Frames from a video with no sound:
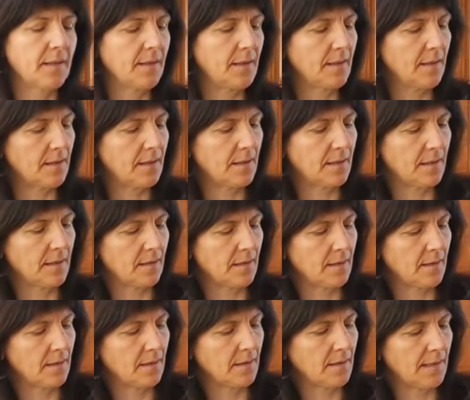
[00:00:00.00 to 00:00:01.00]
the
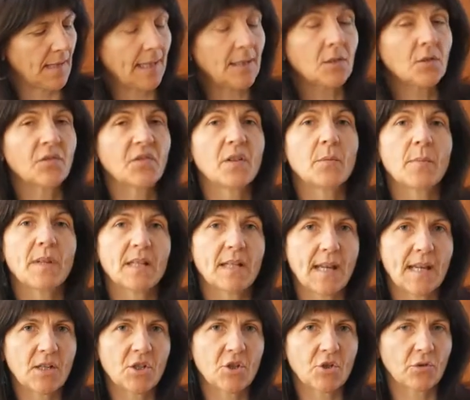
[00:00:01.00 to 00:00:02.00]

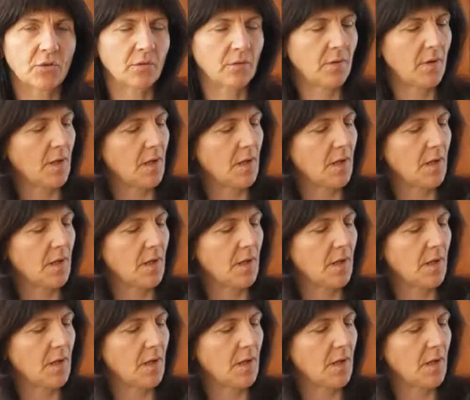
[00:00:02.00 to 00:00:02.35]
lactofermentation,